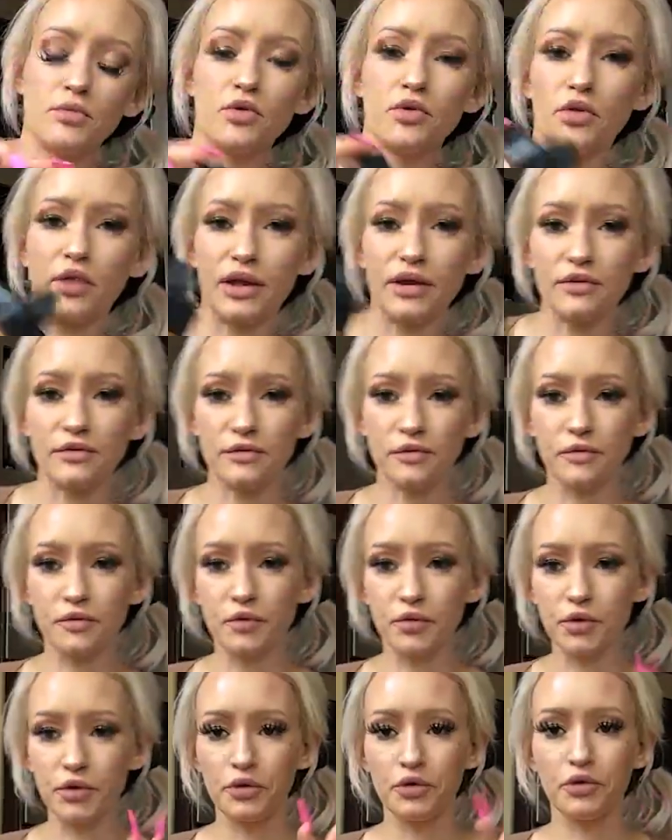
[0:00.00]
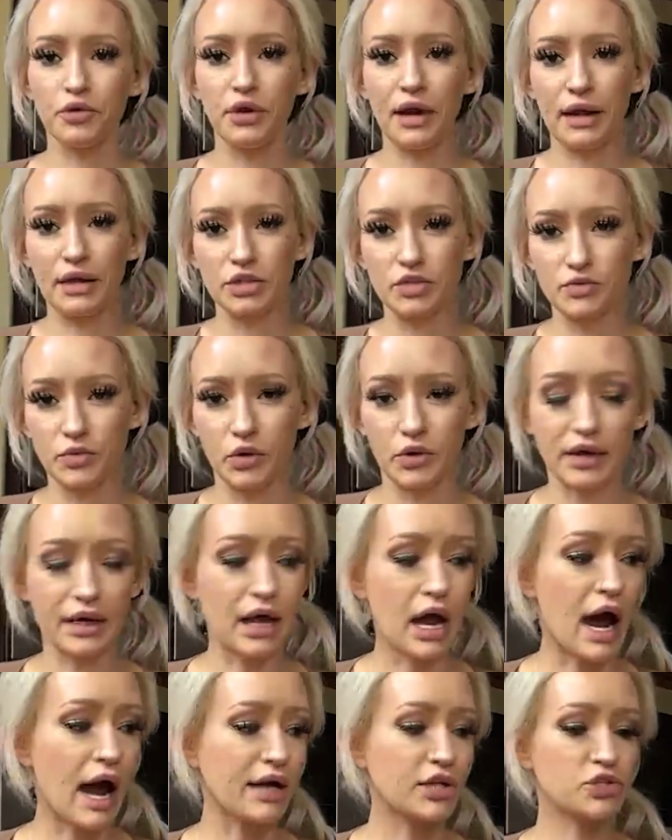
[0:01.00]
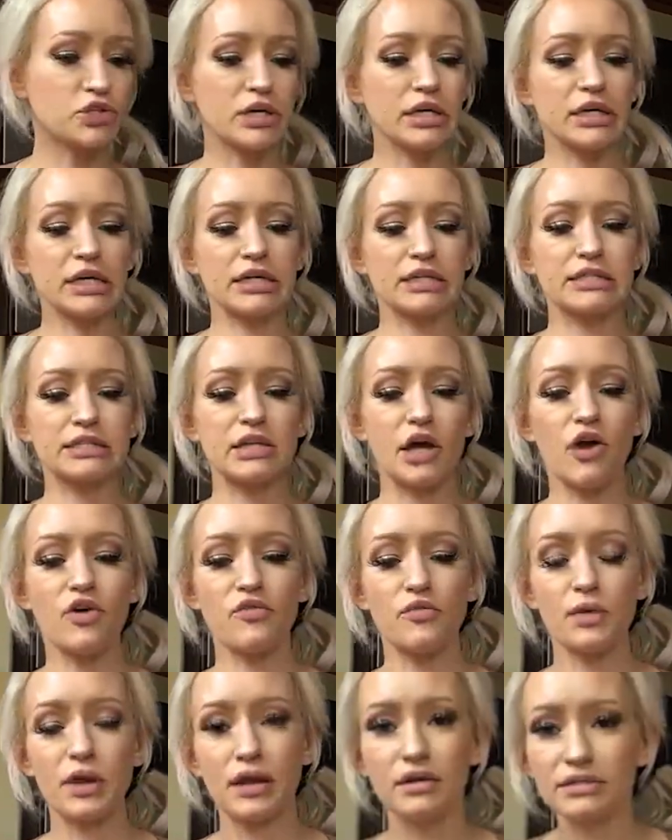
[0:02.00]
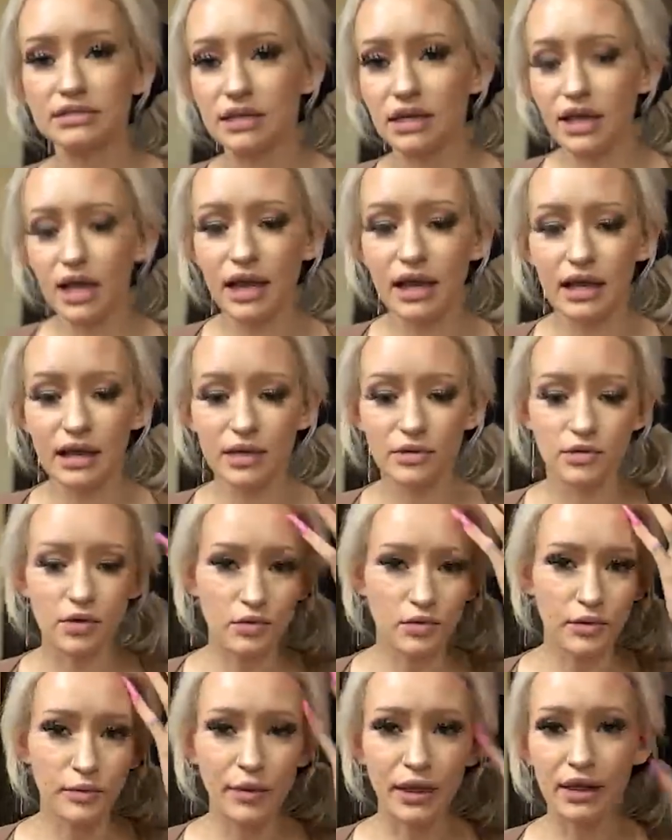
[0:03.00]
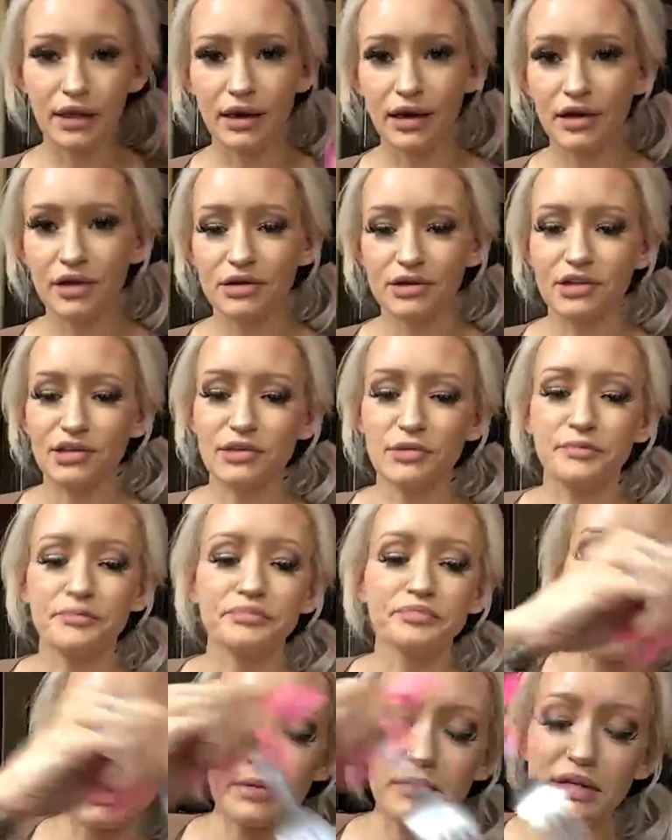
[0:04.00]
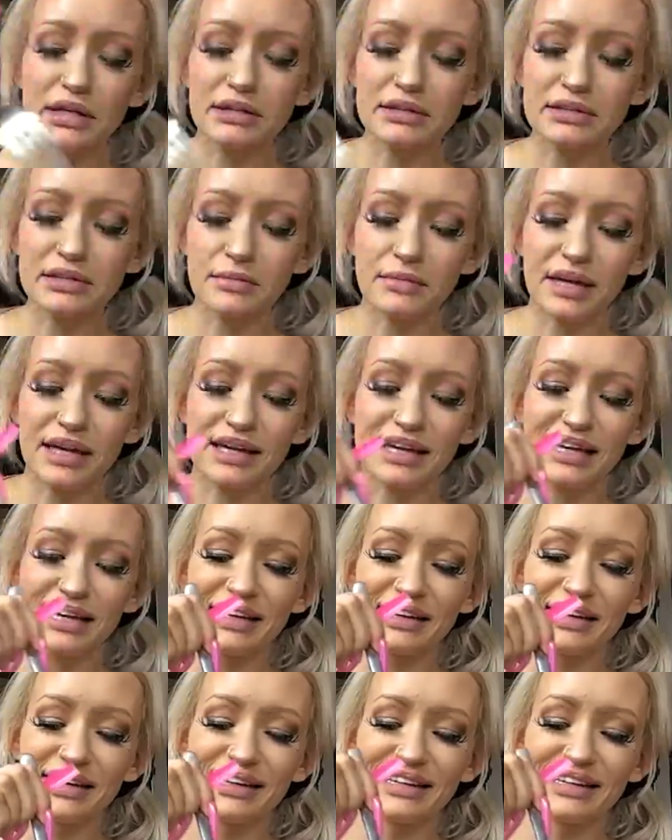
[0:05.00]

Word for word: more like fruit and more like hydrating stuff. But I was like, hey, well, we're already committed to making